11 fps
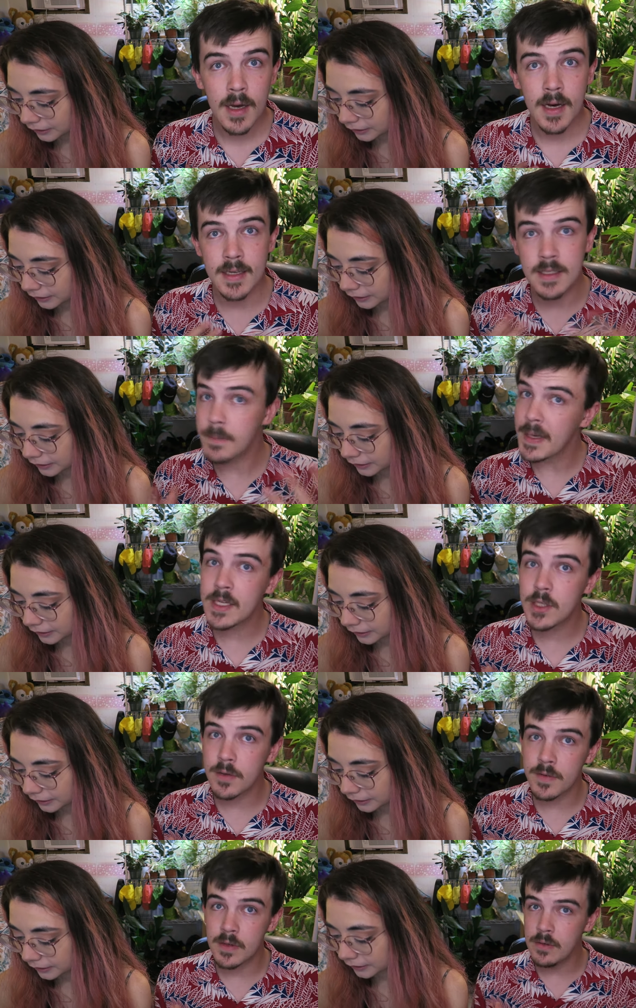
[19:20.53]
Speaker 1: Uh, it's a picture
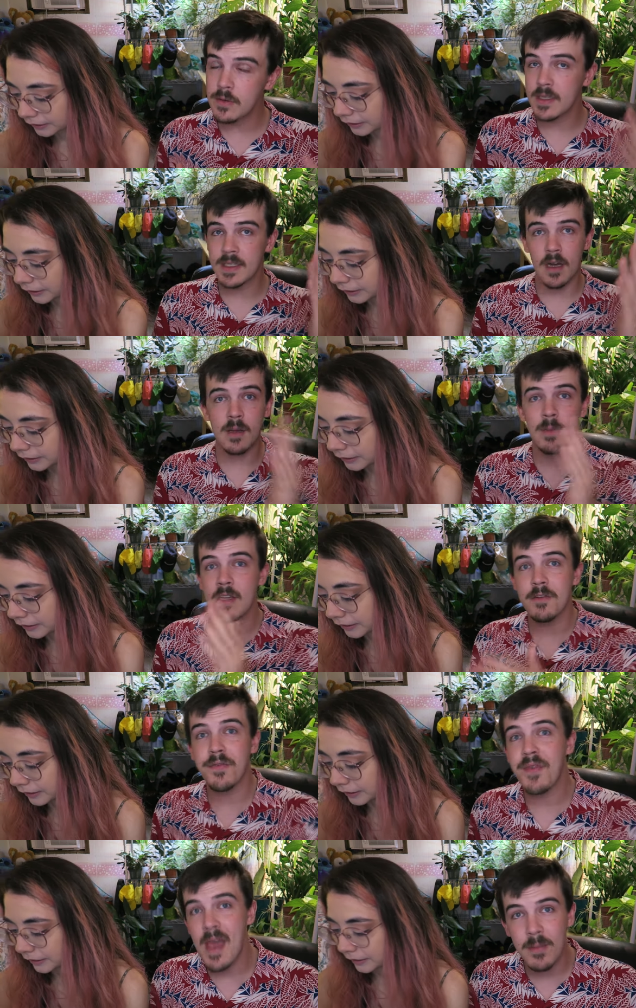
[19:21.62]
of you. You can document your
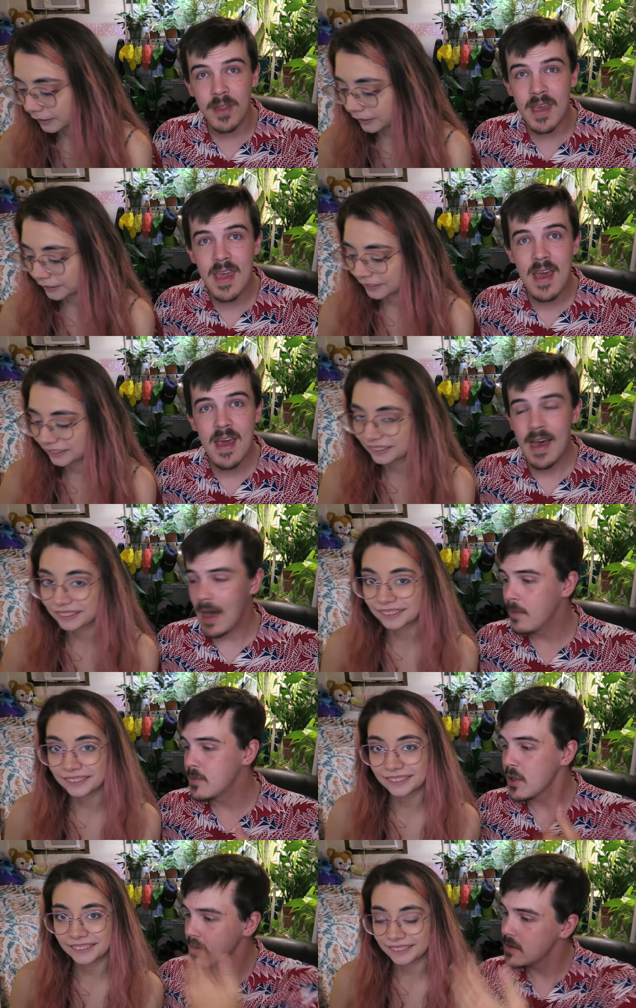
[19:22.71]
family. I'm
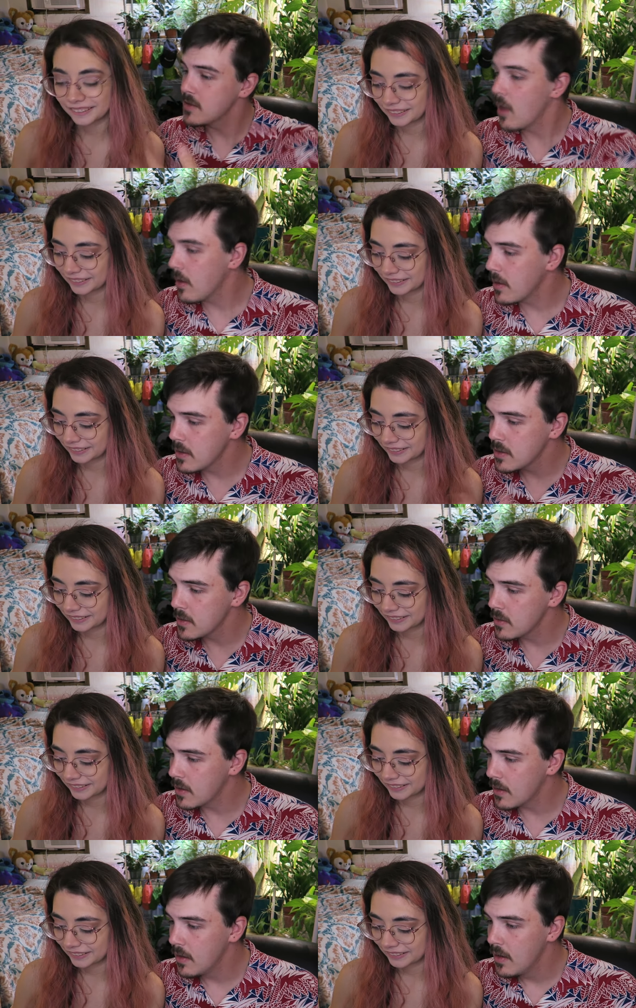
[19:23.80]
trying to stall here so you
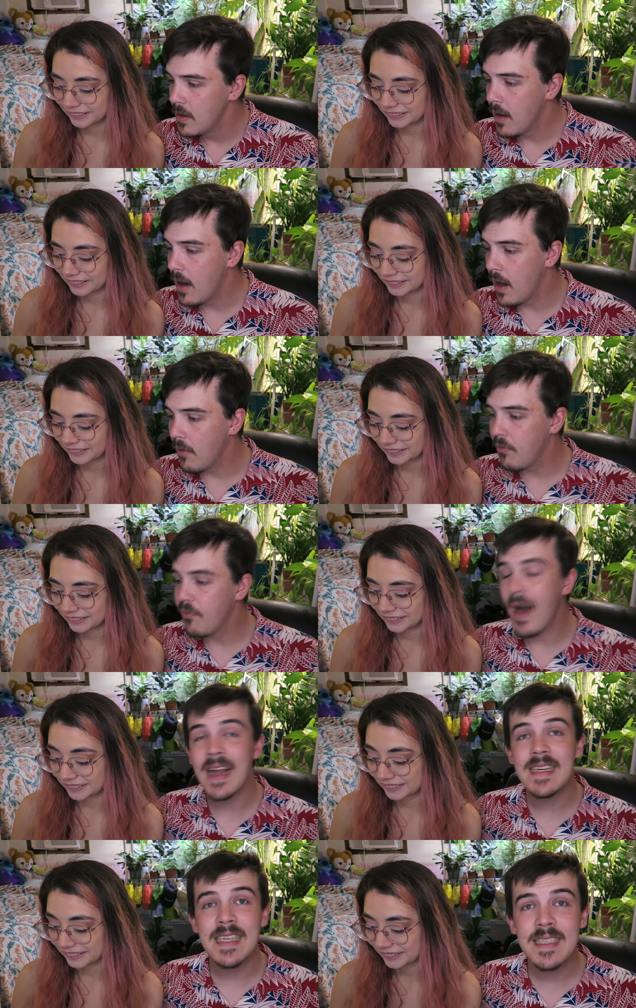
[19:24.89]
can uh,
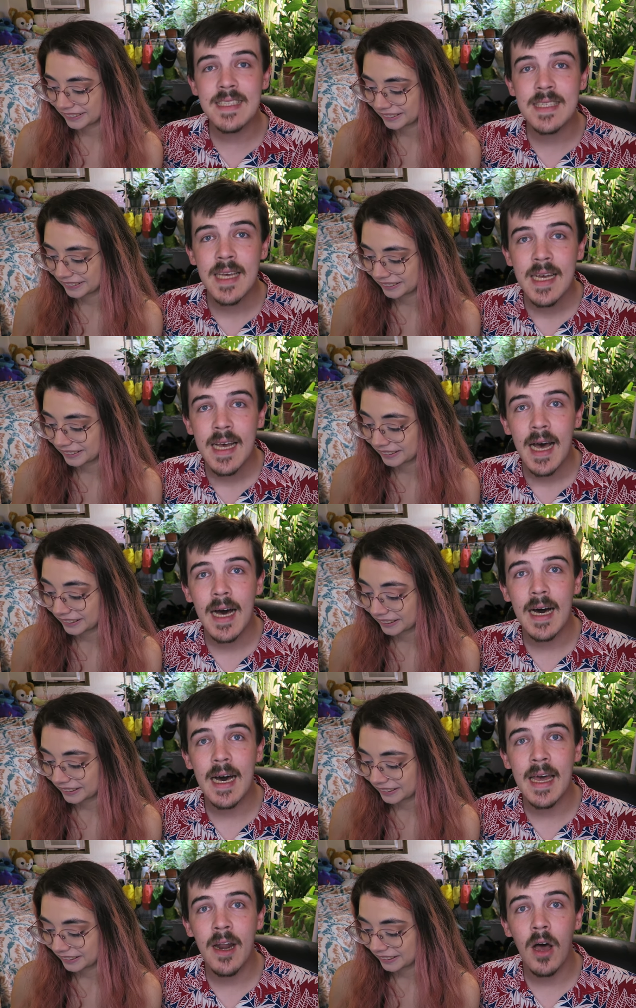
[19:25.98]
find it.
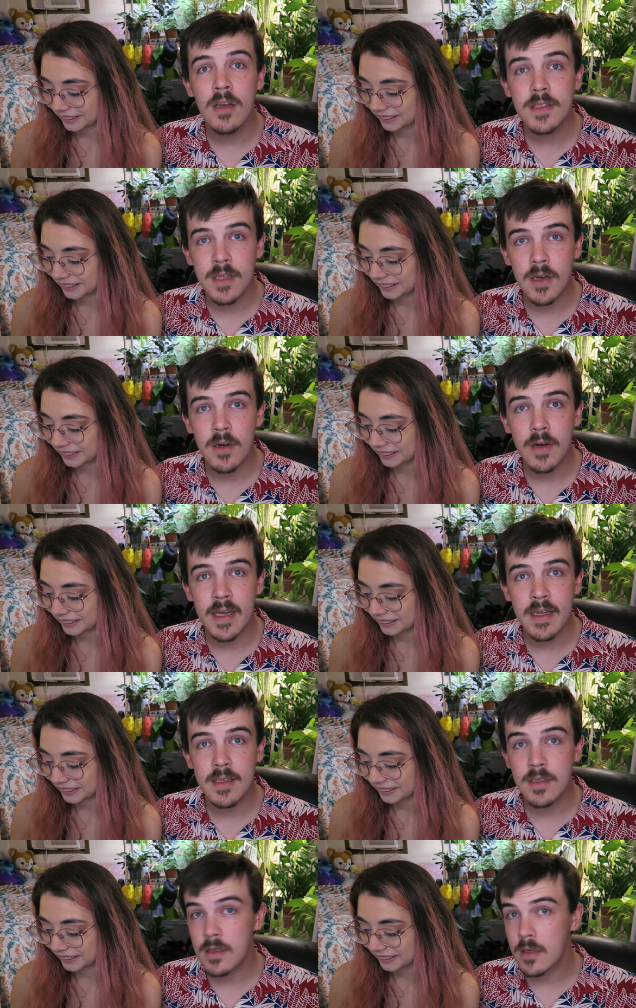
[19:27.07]
Uh, and also, it
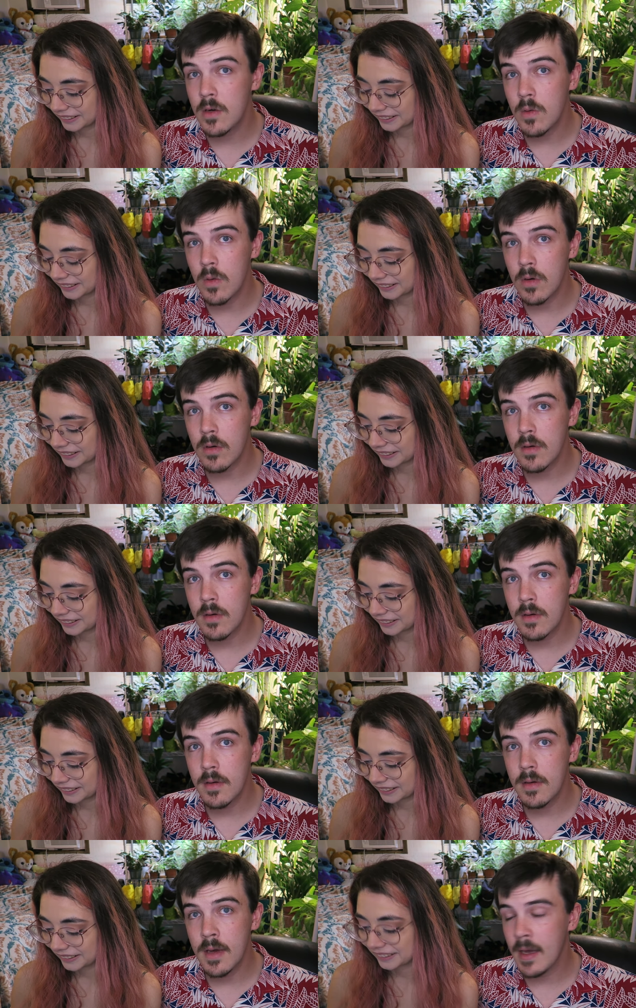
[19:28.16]
is cool
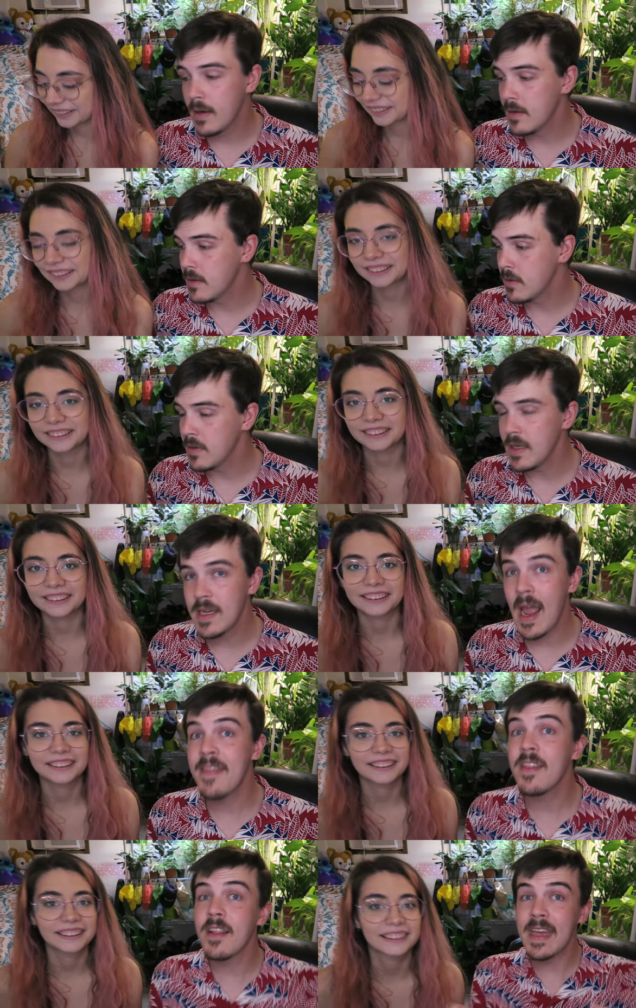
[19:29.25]
and unique.
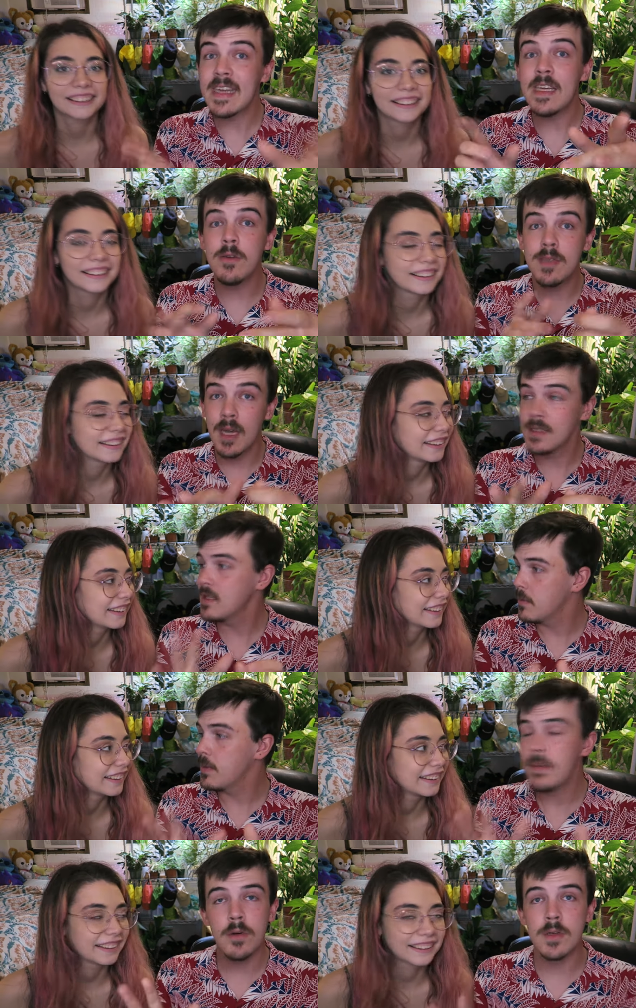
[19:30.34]
And the lady who does it, the
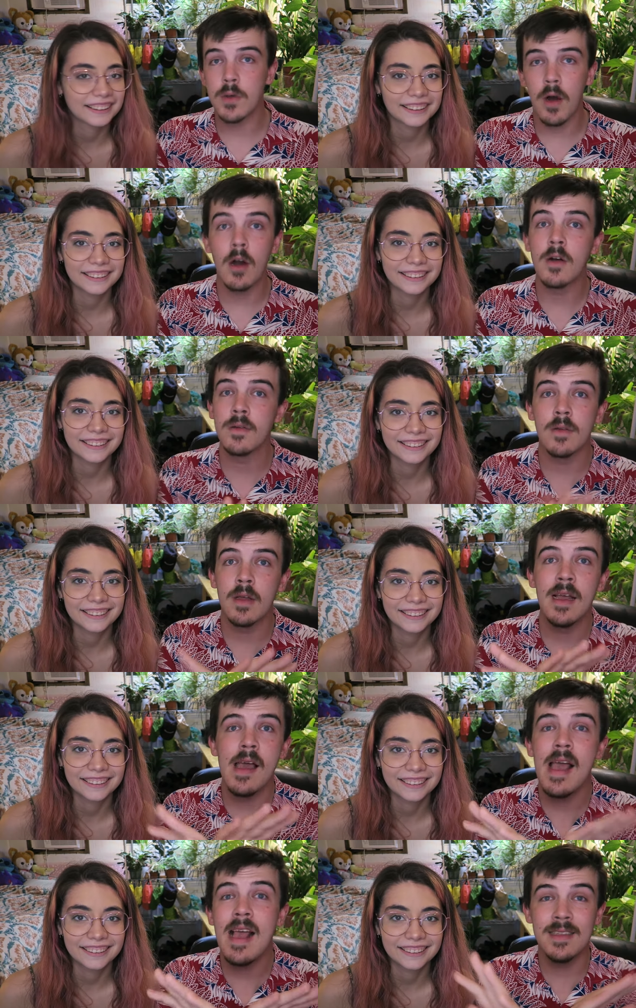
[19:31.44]
people who do it are
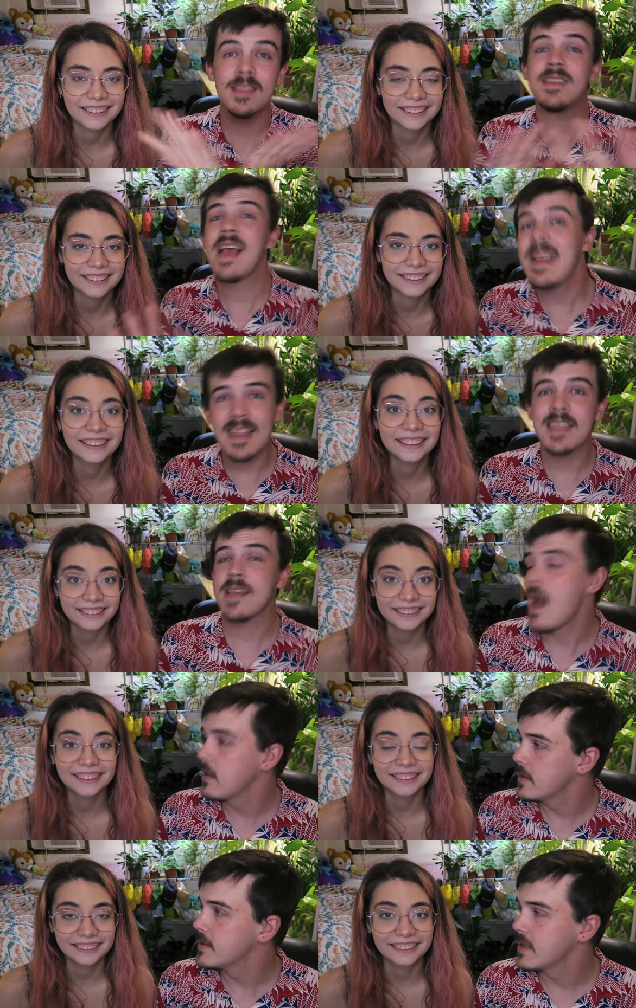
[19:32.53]
insanely
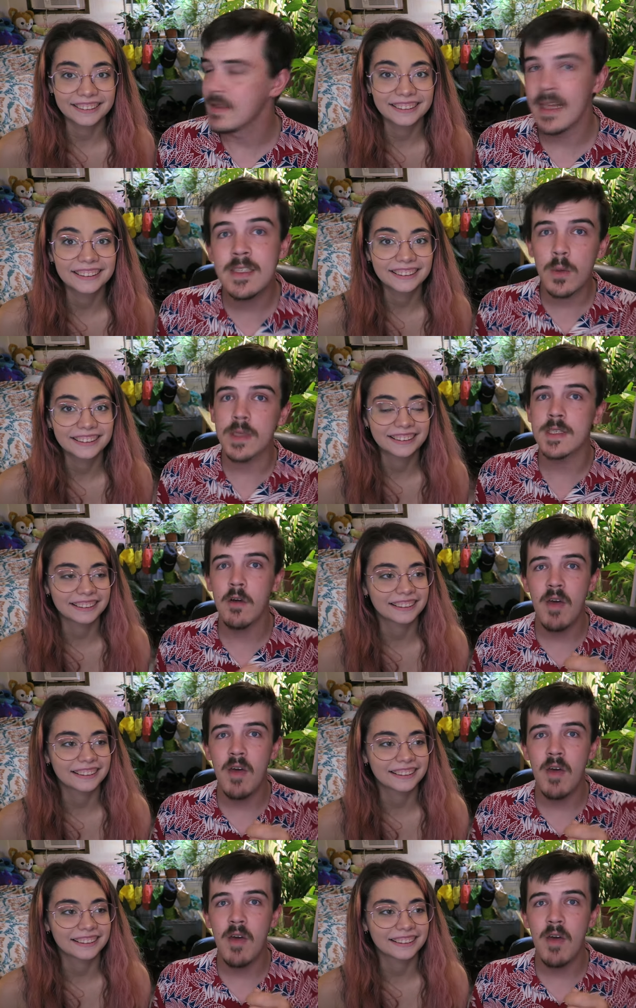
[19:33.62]
talented. They do it so